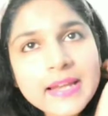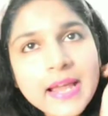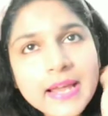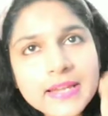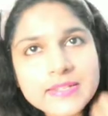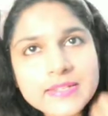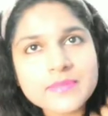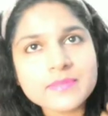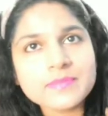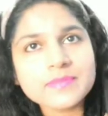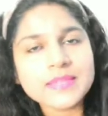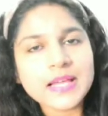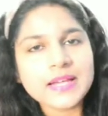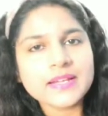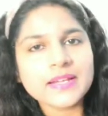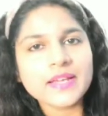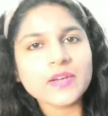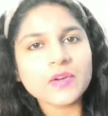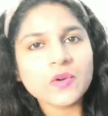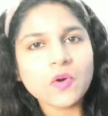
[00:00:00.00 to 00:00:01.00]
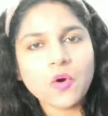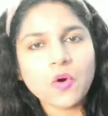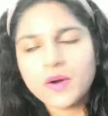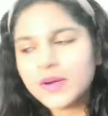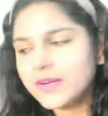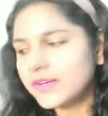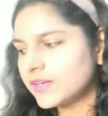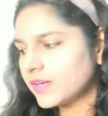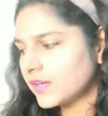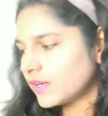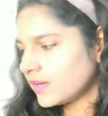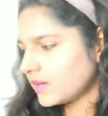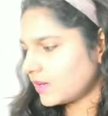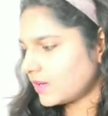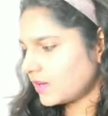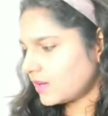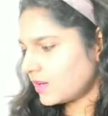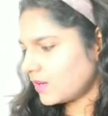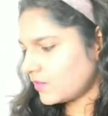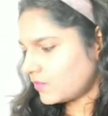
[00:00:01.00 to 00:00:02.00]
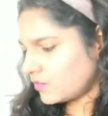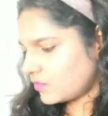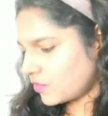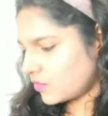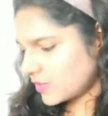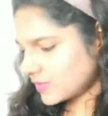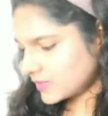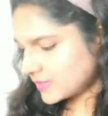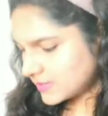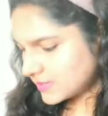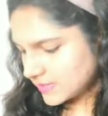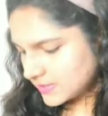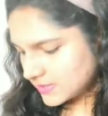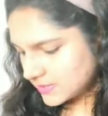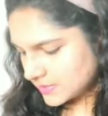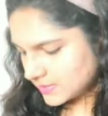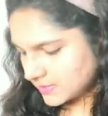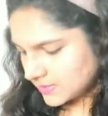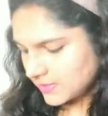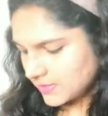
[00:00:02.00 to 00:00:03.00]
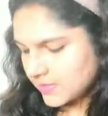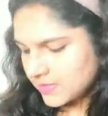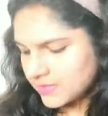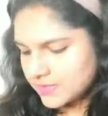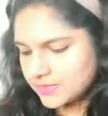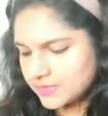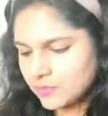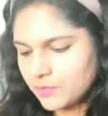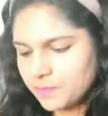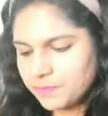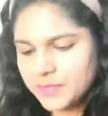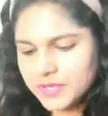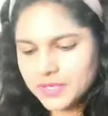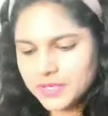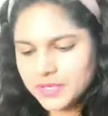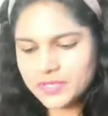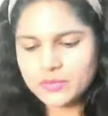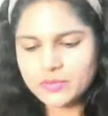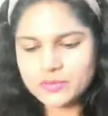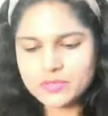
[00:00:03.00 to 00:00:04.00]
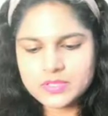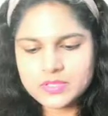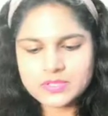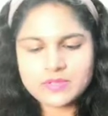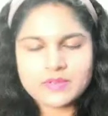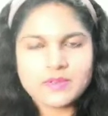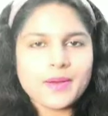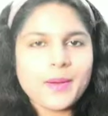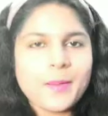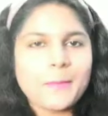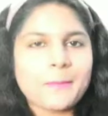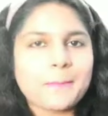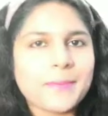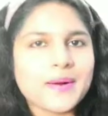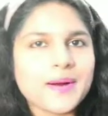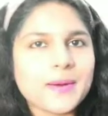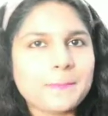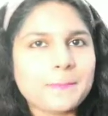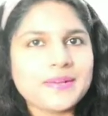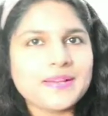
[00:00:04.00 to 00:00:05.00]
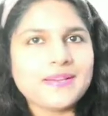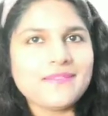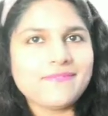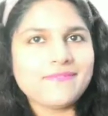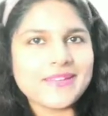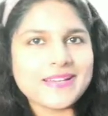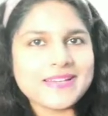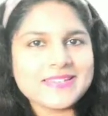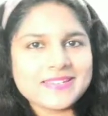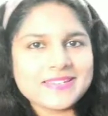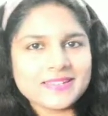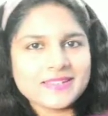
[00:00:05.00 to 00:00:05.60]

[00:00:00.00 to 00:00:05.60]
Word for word: item that I got uh, was this super cute purple winter